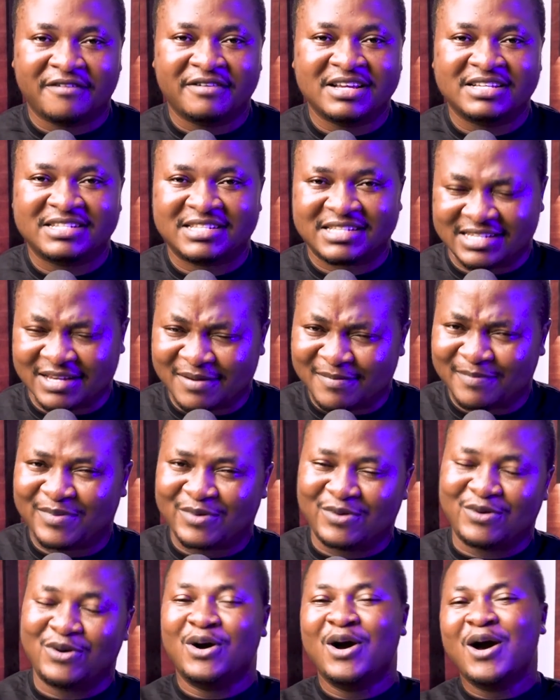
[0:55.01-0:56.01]

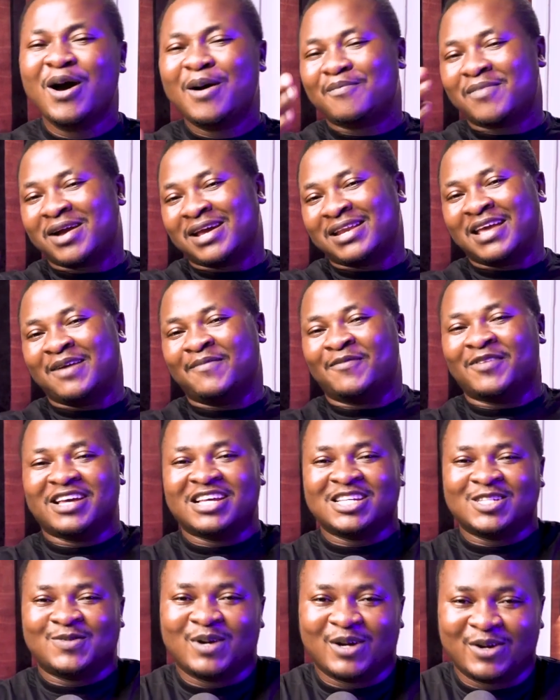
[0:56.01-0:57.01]
simple. My name
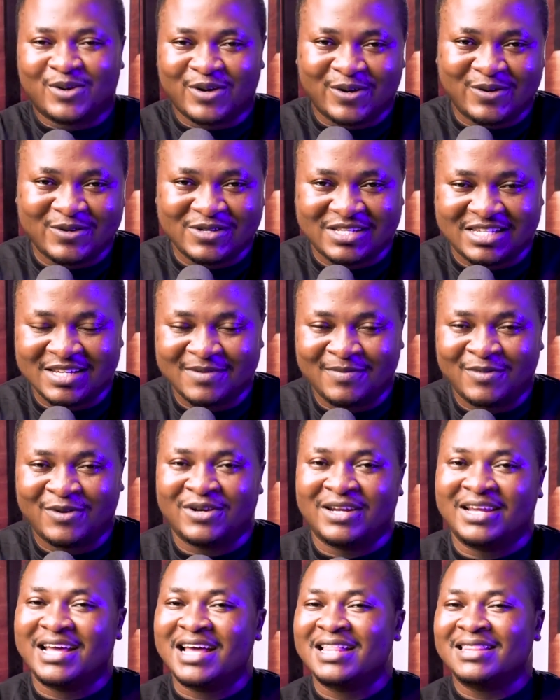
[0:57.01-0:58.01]
is
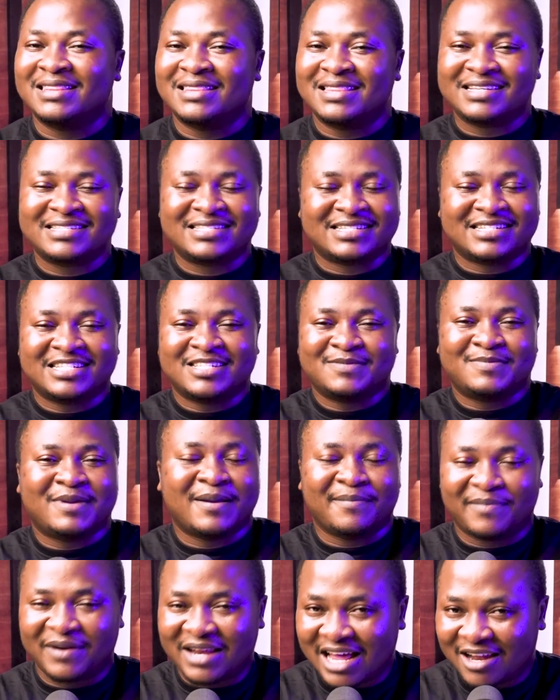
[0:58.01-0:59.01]
Simon, and this is
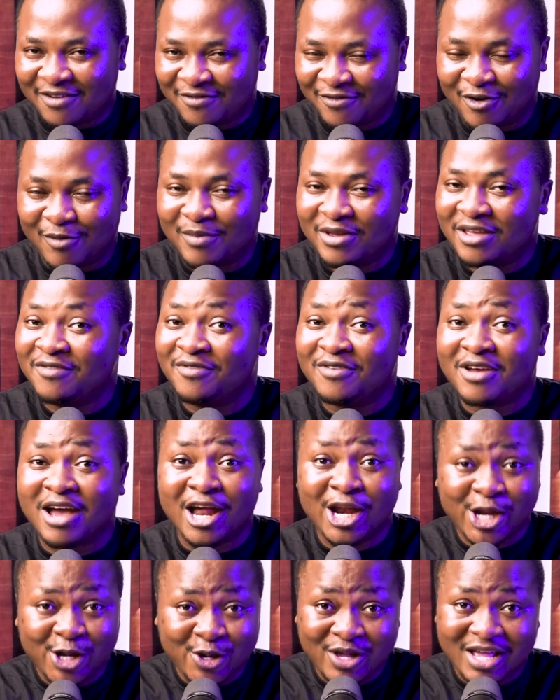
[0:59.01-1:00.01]
my platform. If you
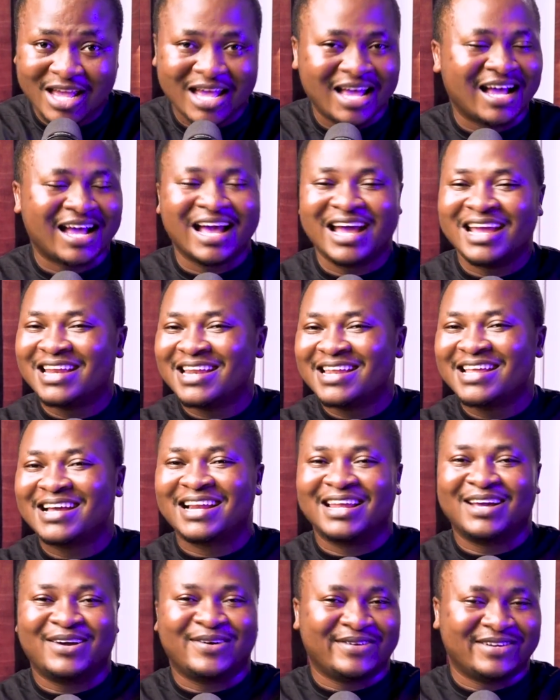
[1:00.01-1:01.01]
are new here, kindly
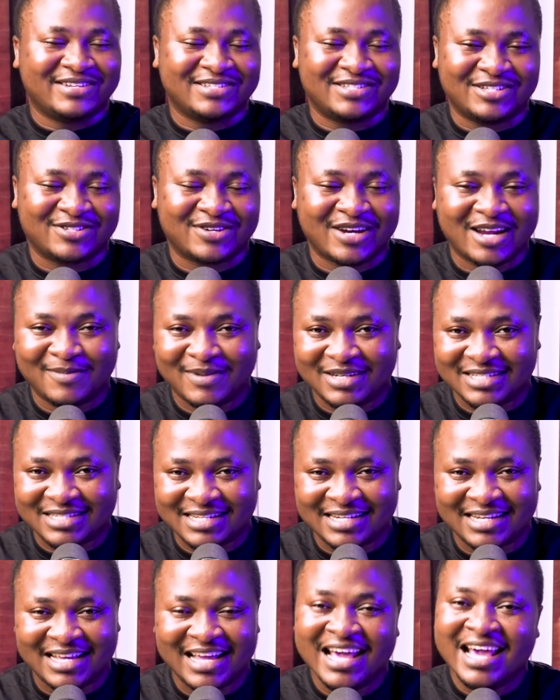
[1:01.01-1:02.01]
click on the subscribe
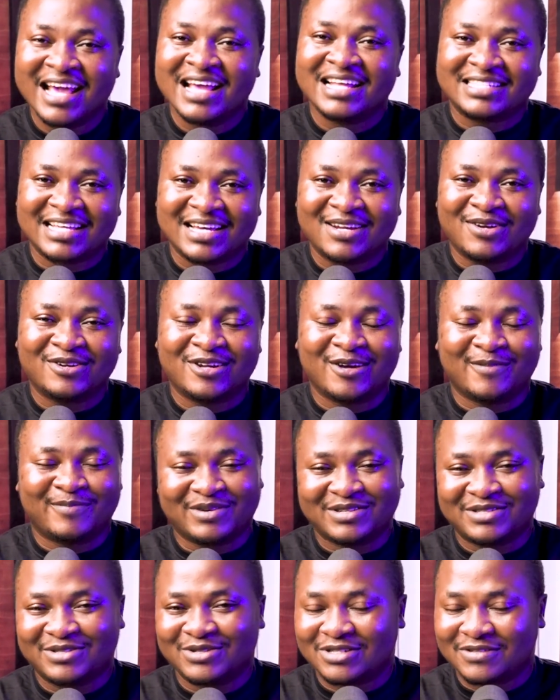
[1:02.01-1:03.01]
button, turn on the
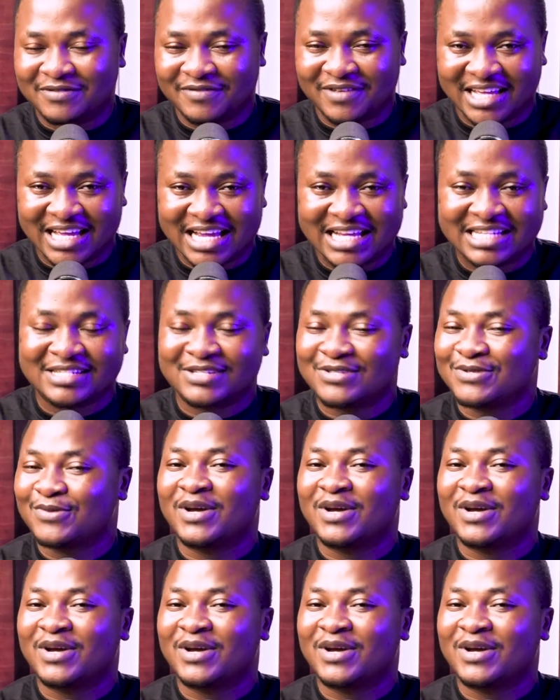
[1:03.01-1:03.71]
post notification, so